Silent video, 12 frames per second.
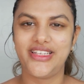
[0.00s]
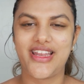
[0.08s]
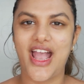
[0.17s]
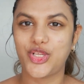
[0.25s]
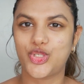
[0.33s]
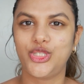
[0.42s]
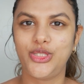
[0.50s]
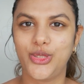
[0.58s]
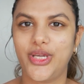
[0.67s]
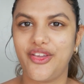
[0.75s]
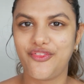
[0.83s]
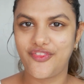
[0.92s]
natural
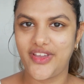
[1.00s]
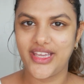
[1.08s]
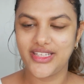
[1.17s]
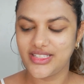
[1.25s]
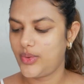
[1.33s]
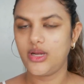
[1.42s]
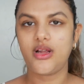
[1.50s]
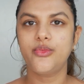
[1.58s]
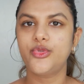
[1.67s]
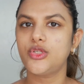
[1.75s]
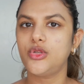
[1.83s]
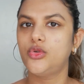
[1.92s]
looking face. When it
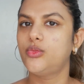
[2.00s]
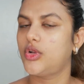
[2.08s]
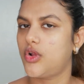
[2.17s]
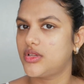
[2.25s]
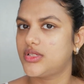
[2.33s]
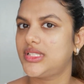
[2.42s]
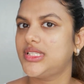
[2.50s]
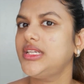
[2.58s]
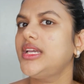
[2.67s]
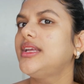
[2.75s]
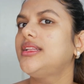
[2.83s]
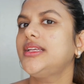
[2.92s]
comes to
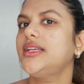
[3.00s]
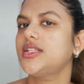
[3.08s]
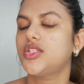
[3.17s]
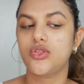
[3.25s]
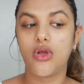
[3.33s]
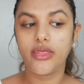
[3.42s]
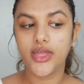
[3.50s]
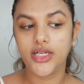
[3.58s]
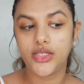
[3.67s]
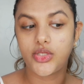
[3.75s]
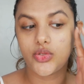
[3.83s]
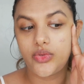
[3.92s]
luminosity, I think it's not
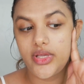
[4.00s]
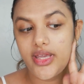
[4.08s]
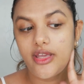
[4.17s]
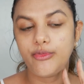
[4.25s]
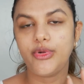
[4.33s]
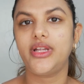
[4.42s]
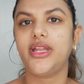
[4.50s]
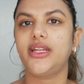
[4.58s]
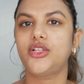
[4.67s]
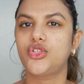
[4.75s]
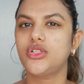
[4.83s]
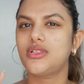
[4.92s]
that dewy, but
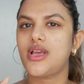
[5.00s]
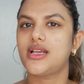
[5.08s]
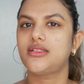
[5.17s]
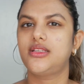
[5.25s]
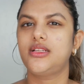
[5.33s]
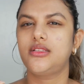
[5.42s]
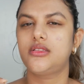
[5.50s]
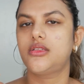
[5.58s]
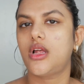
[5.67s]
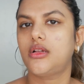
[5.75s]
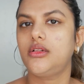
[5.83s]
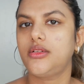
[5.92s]
it just has that
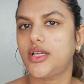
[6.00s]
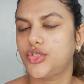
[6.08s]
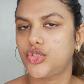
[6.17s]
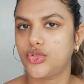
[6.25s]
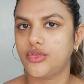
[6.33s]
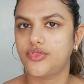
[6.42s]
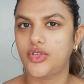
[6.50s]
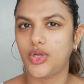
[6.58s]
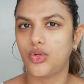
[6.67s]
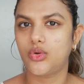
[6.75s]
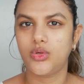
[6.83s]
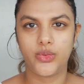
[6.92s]
subtle touch of
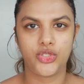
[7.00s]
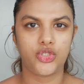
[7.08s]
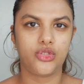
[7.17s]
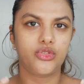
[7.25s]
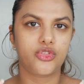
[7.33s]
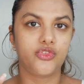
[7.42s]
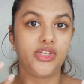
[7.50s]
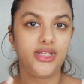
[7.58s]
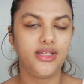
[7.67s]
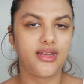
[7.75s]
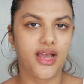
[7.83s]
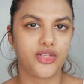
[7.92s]
glow which looks
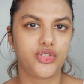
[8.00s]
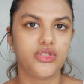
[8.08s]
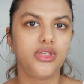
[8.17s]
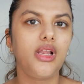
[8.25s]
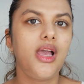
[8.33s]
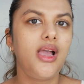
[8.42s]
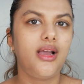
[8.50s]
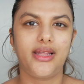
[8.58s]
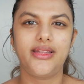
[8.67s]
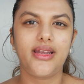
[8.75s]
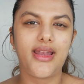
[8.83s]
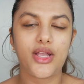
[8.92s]
really natural,
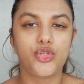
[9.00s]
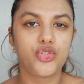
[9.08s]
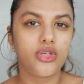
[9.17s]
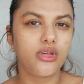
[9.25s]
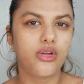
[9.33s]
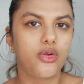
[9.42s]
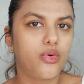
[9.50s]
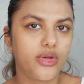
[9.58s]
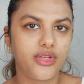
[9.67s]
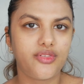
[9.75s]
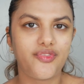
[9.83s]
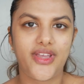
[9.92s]
like the natural glow
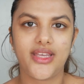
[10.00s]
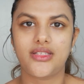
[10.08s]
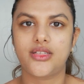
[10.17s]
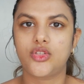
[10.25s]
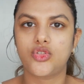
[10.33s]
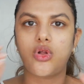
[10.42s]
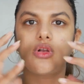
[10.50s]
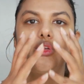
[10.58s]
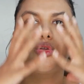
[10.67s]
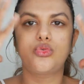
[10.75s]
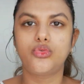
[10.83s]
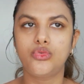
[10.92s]
on your face that's
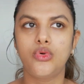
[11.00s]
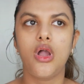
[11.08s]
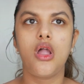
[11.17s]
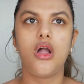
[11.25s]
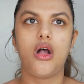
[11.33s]
not too